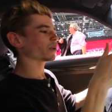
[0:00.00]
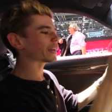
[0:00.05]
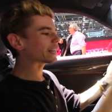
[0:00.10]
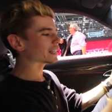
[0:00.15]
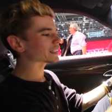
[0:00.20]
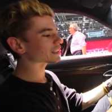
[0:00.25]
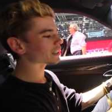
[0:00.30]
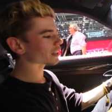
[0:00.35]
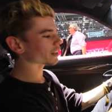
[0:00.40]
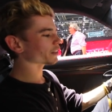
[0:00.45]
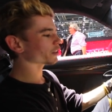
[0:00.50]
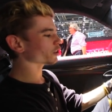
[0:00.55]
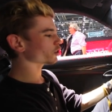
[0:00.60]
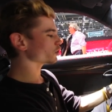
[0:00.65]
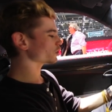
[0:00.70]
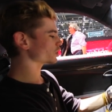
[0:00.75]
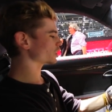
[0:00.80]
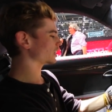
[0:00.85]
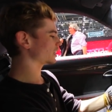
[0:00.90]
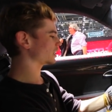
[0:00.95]
We're inside the
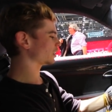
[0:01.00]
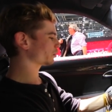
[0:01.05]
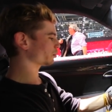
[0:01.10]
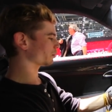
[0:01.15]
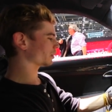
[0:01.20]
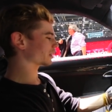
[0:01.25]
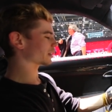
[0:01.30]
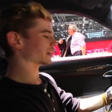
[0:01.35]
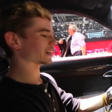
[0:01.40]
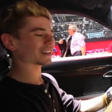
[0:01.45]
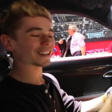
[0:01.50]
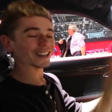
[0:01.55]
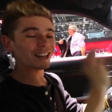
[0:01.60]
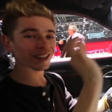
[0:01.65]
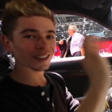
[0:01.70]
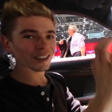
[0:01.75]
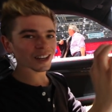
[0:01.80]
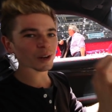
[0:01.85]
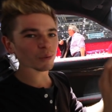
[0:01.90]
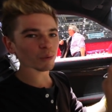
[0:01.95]
new GT3 then,
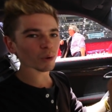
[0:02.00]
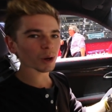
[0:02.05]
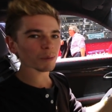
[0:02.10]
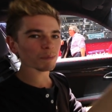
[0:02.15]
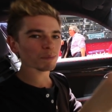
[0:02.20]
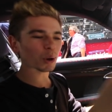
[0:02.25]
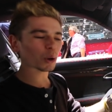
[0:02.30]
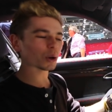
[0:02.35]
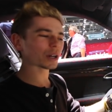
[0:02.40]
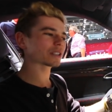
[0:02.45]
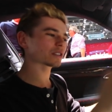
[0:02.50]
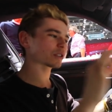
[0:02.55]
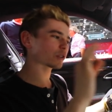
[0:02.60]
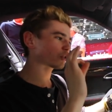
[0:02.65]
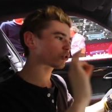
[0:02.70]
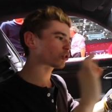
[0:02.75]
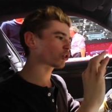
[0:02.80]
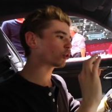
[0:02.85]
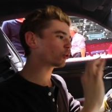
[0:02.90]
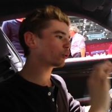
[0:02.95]

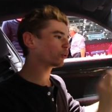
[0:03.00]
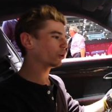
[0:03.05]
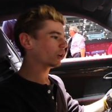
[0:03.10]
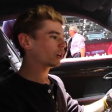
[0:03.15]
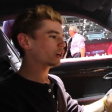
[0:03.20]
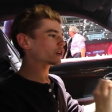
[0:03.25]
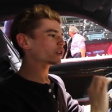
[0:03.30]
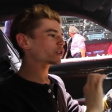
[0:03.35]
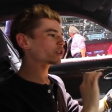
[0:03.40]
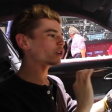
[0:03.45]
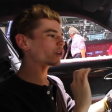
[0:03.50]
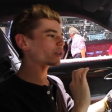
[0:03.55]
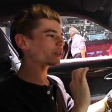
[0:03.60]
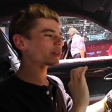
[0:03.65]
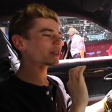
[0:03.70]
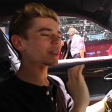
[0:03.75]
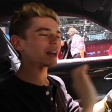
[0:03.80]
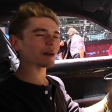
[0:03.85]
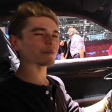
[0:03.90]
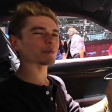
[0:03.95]
991.2. Not
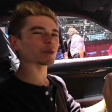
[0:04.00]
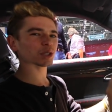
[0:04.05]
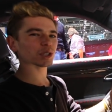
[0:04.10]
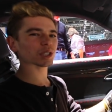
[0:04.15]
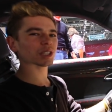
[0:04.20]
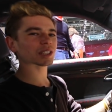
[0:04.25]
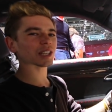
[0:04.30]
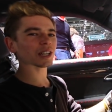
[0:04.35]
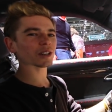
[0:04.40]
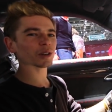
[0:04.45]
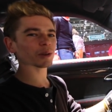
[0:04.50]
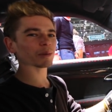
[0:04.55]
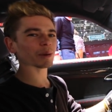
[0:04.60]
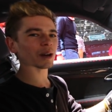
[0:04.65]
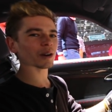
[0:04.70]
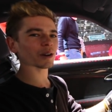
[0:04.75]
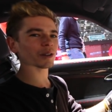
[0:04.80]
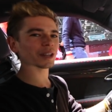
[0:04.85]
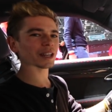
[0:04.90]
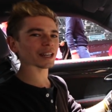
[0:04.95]
that much to tell you
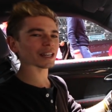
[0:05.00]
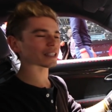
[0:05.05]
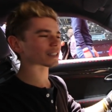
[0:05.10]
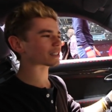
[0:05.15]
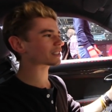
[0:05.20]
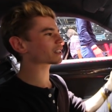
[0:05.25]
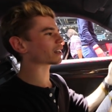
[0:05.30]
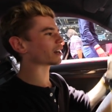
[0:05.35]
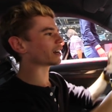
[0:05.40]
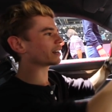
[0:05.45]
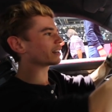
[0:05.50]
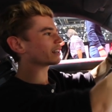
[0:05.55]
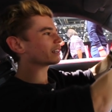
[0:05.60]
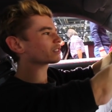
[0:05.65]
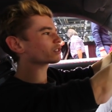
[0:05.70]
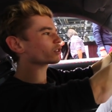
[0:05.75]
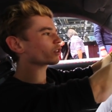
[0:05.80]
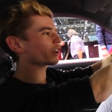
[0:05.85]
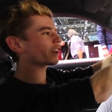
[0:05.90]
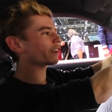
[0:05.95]
about on the inside.
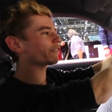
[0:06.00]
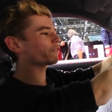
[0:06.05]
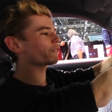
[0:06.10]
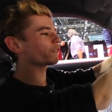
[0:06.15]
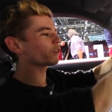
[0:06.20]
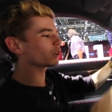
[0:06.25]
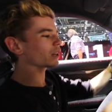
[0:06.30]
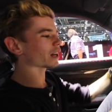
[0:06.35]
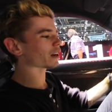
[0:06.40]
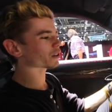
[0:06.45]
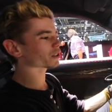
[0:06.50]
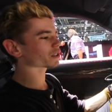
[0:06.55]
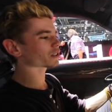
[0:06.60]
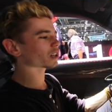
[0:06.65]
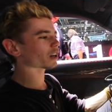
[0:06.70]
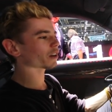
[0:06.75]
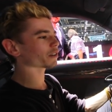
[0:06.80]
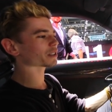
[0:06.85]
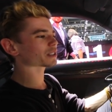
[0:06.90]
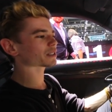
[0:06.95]
It's got a full
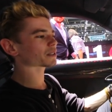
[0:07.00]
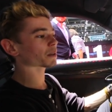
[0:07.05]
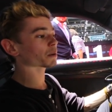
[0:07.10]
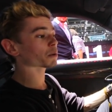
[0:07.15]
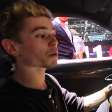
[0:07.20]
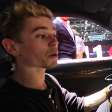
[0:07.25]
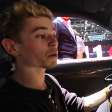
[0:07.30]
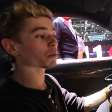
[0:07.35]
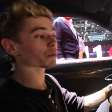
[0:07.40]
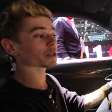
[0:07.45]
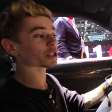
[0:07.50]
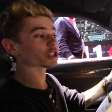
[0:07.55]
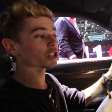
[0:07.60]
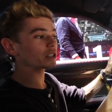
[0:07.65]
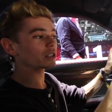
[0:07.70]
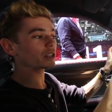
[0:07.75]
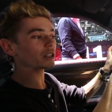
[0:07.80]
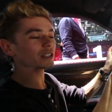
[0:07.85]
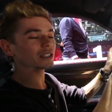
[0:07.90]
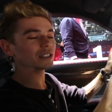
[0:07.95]
Alcantara steering wheel, which
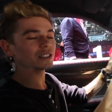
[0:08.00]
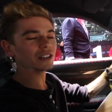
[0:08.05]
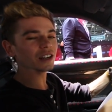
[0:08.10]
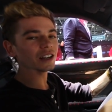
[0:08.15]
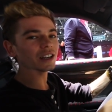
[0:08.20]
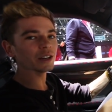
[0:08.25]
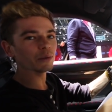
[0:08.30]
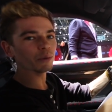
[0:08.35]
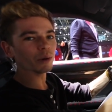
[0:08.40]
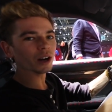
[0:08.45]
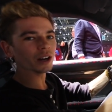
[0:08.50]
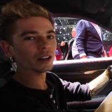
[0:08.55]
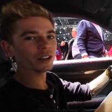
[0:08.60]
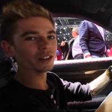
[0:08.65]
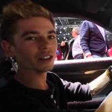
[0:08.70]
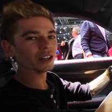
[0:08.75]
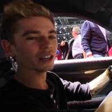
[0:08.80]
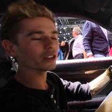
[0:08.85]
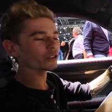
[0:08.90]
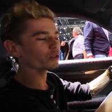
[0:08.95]
is slightly wider
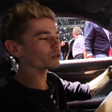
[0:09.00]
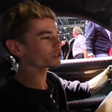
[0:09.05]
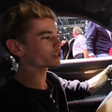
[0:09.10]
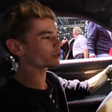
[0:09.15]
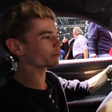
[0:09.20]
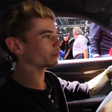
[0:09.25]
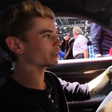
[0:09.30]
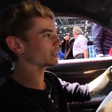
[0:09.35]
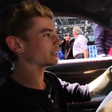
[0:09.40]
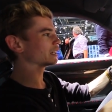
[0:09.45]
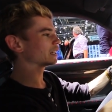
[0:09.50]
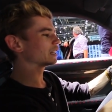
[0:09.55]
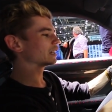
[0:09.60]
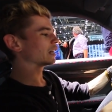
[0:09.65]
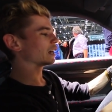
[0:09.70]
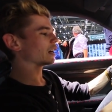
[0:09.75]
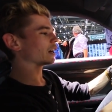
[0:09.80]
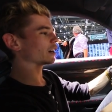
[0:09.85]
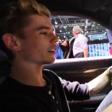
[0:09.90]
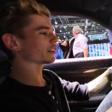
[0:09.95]
than it used to be.
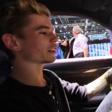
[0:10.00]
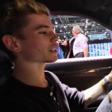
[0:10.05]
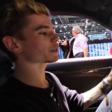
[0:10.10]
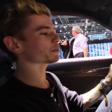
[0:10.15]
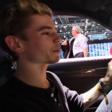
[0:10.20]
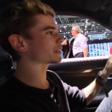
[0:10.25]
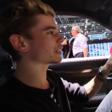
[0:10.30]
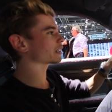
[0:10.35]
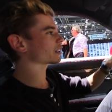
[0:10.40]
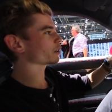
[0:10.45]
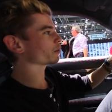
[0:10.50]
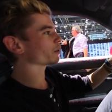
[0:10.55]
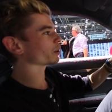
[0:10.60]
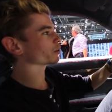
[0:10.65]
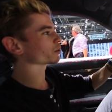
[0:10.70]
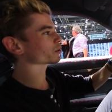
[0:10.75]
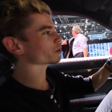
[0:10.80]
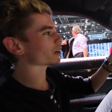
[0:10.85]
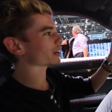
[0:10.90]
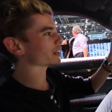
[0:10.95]
Uh, this particular
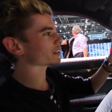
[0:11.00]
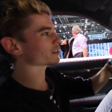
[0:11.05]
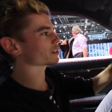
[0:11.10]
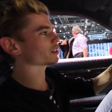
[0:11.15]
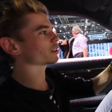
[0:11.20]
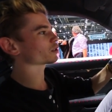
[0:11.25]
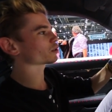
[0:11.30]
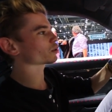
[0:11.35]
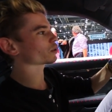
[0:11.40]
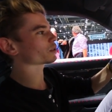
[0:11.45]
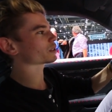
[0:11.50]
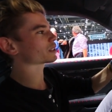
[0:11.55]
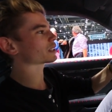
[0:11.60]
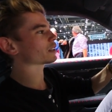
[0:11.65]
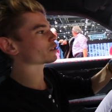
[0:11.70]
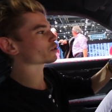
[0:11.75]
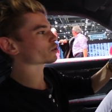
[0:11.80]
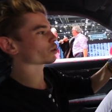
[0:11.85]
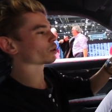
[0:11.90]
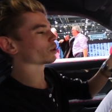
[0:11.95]
one also has the sort of
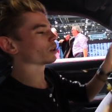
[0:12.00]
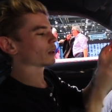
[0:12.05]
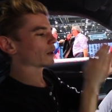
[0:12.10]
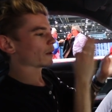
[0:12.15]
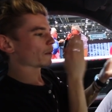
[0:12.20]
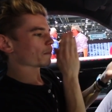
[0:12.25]
central